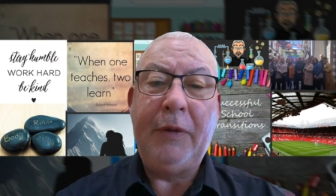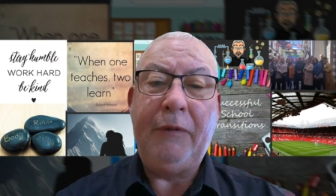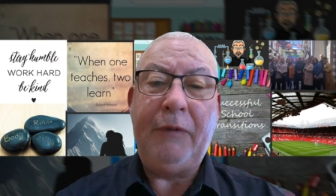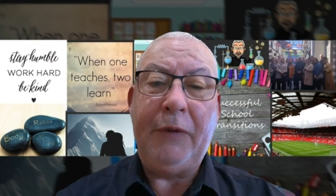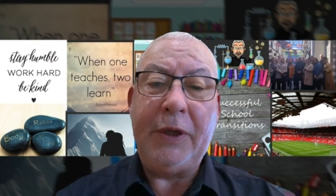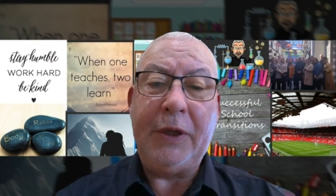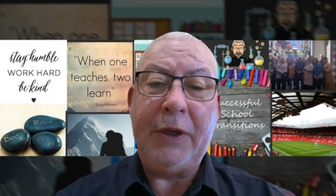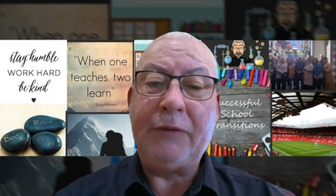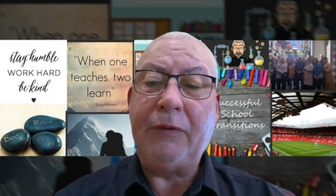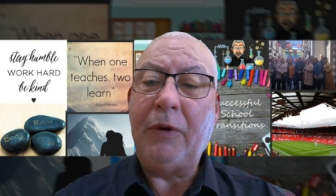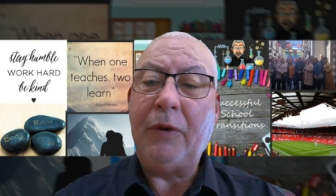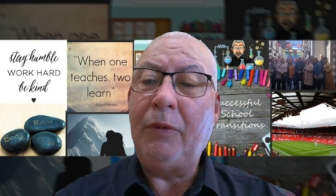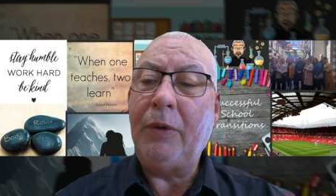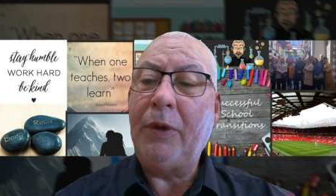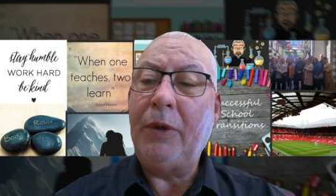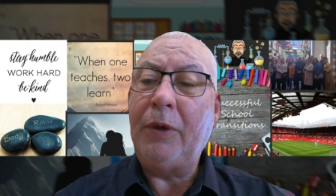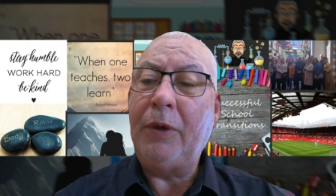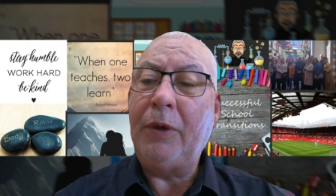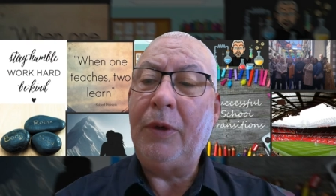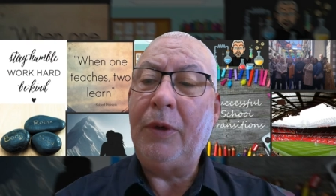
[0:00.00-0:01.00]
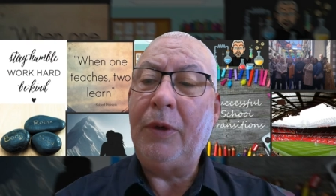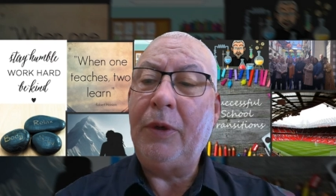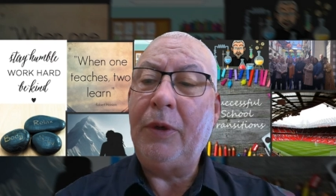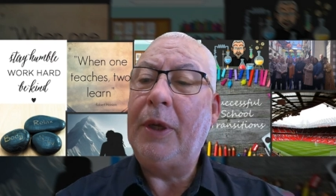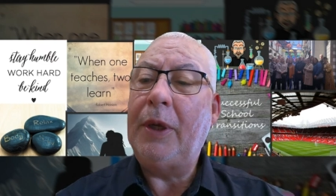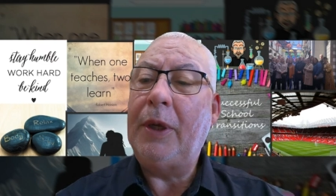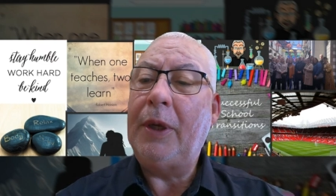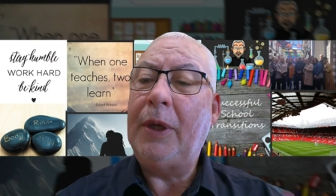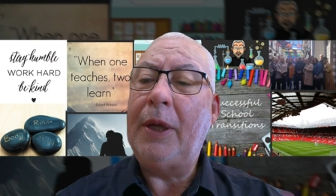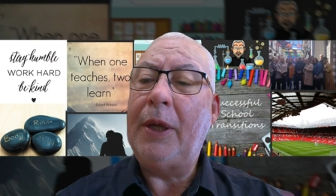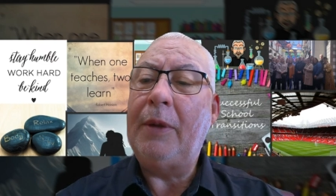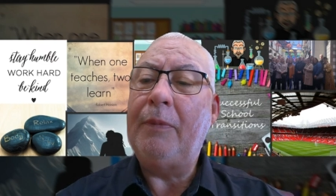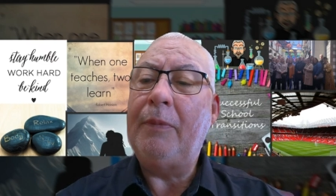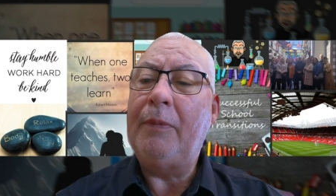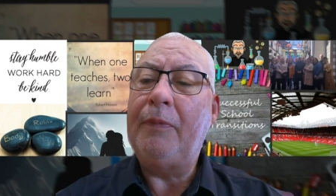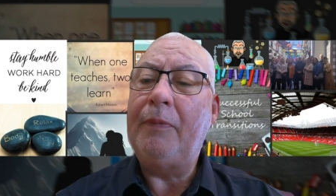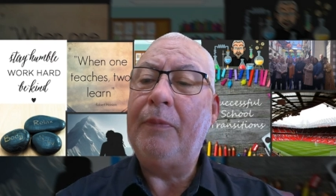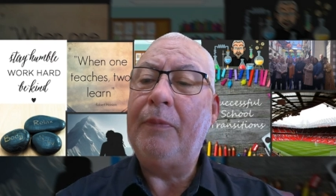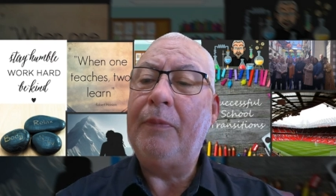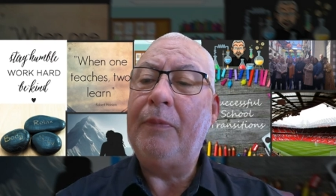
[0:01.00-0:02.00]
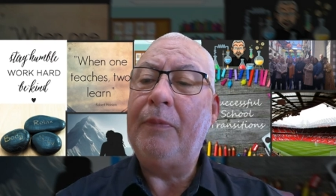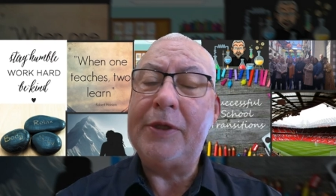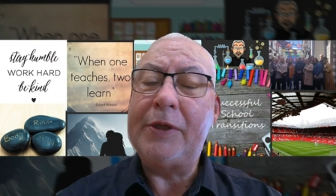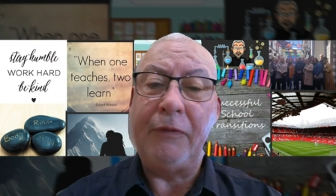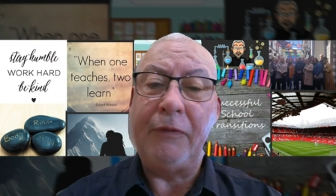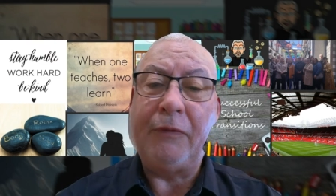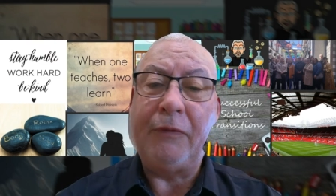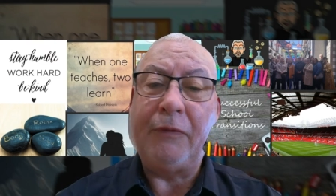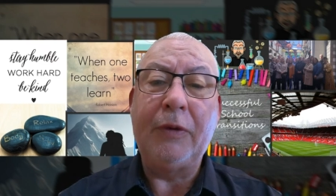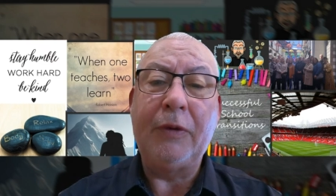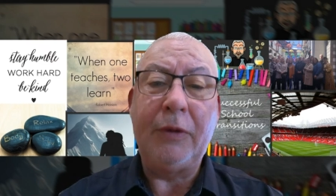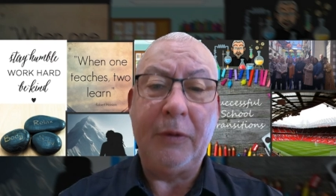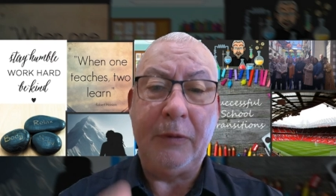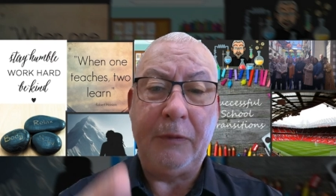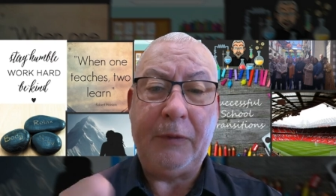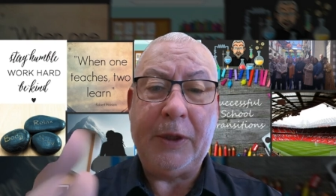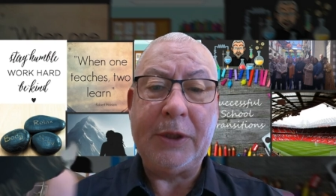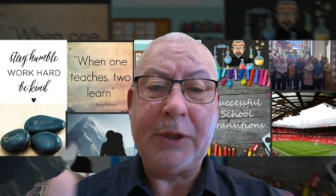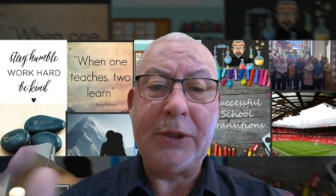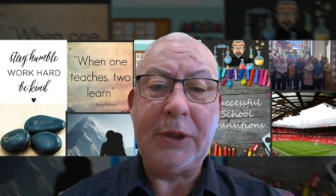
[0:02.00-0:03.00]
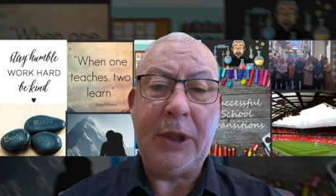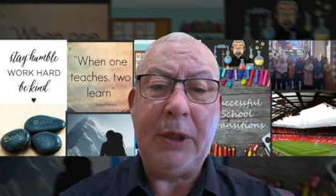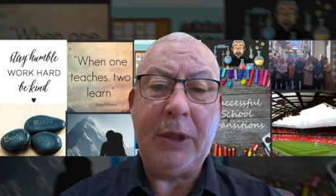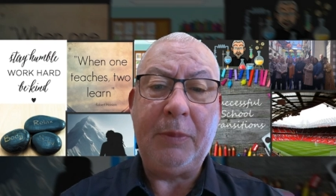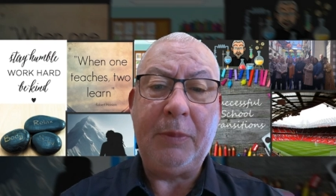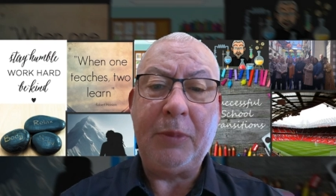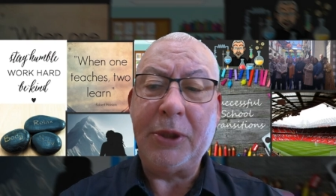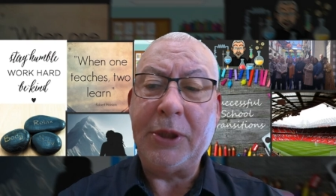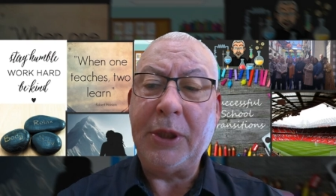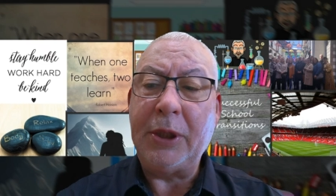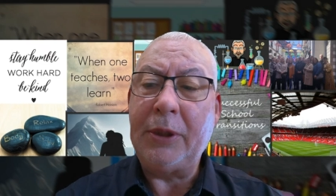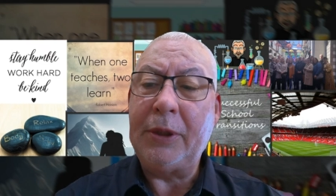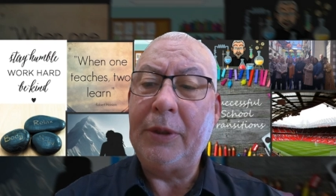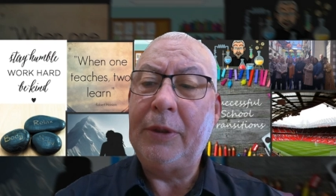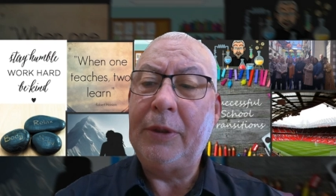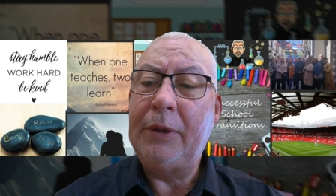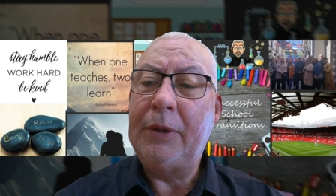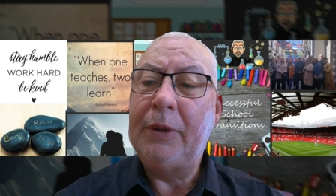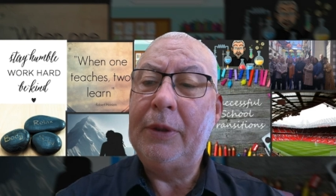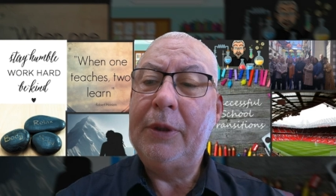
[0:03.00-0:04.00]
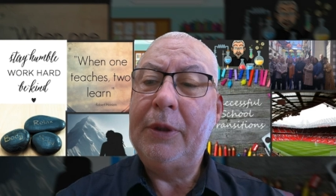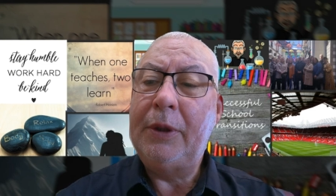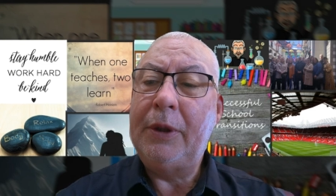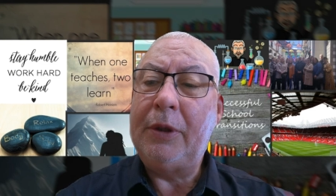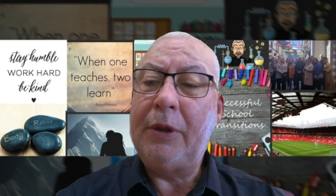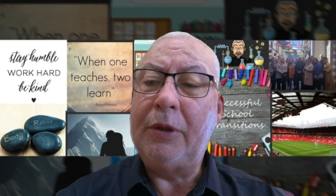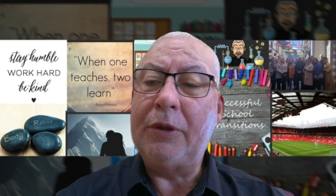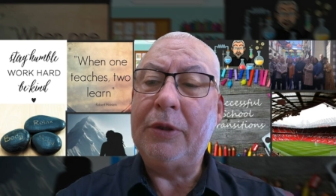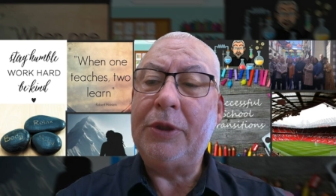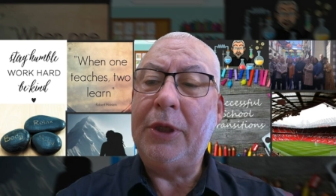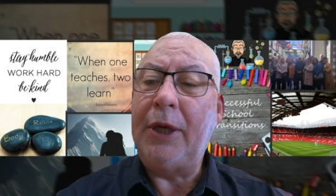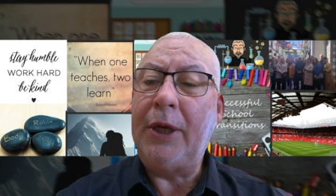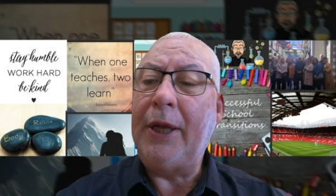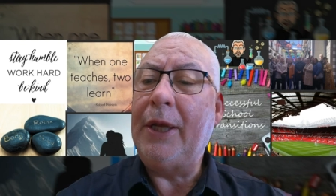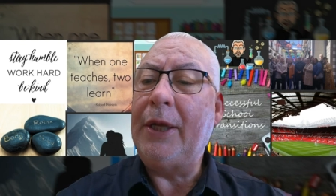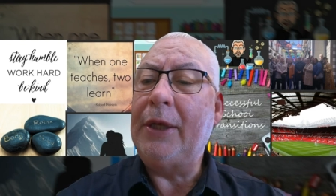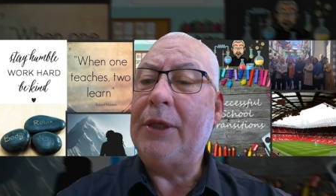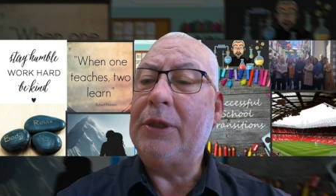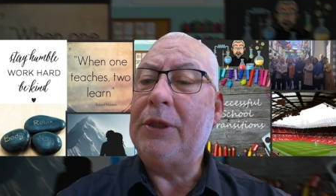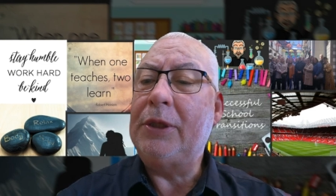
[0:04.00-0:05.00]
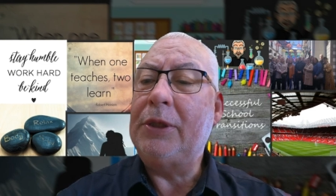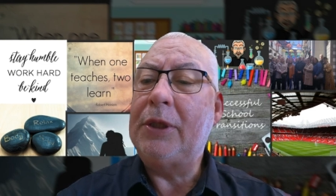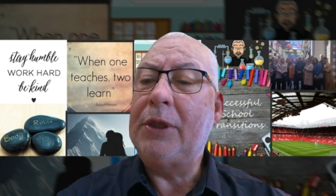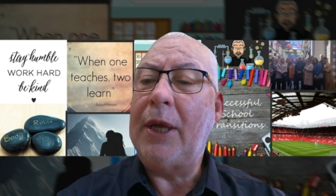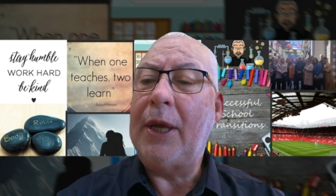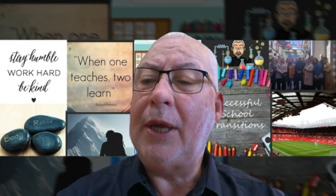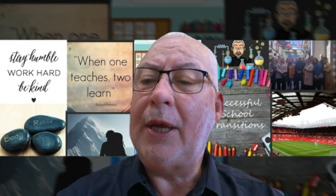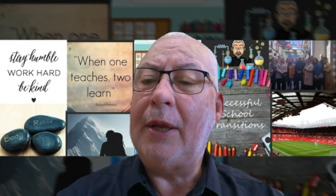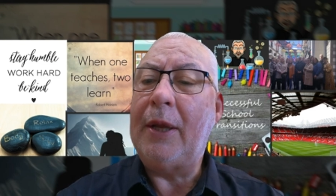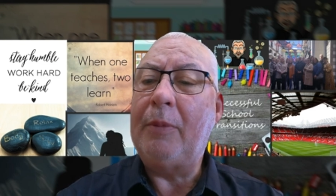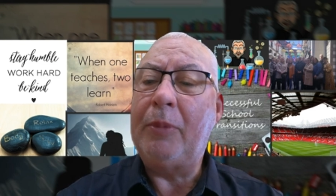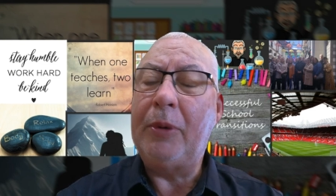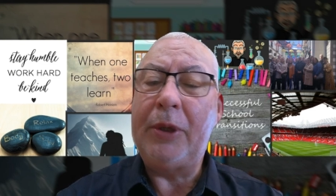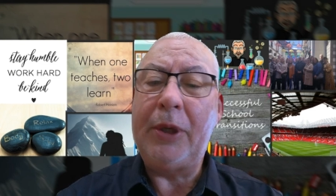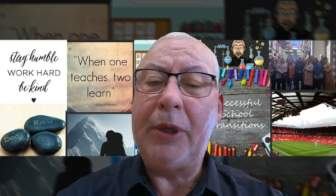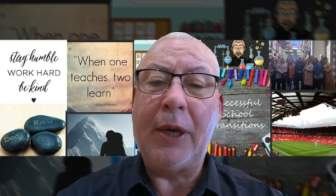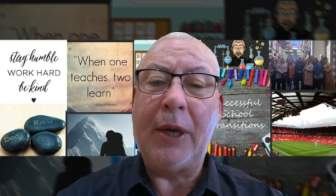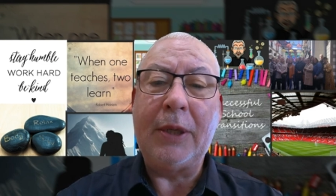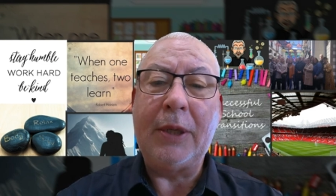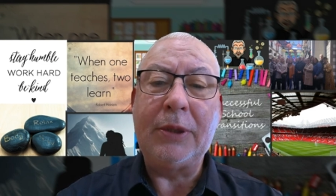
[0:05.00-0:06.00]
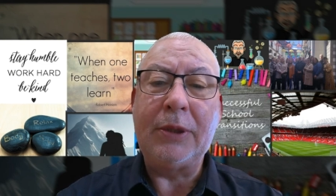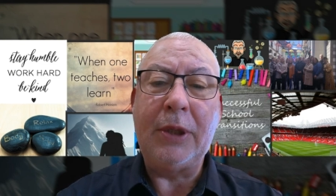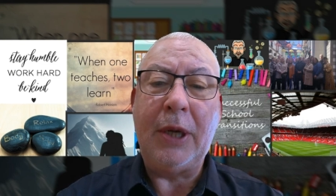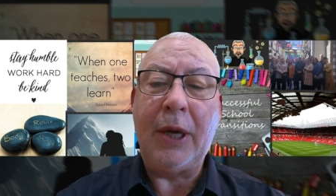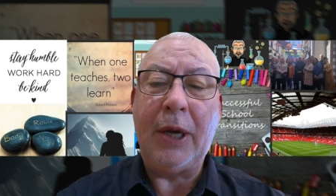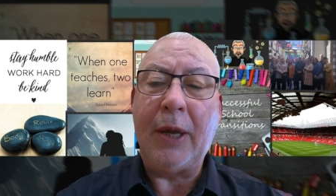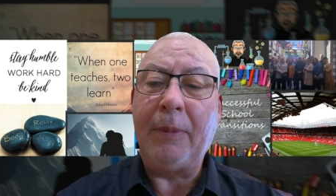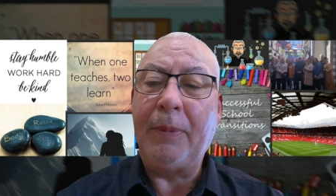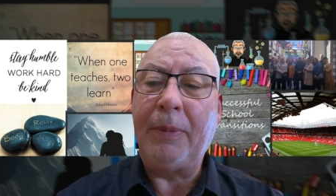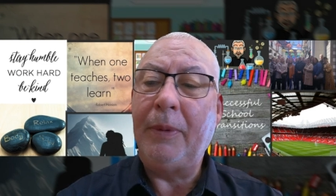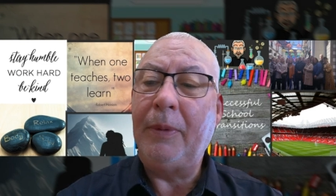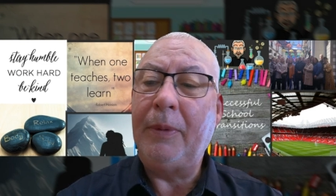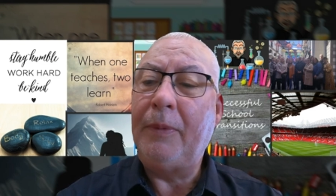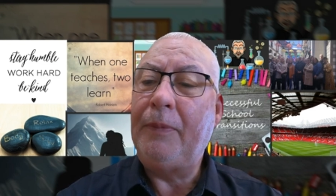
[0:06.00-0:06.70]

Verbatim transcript: face forward, um, face the front or face the presenter, cross your legs, uh, put your hands on your lap.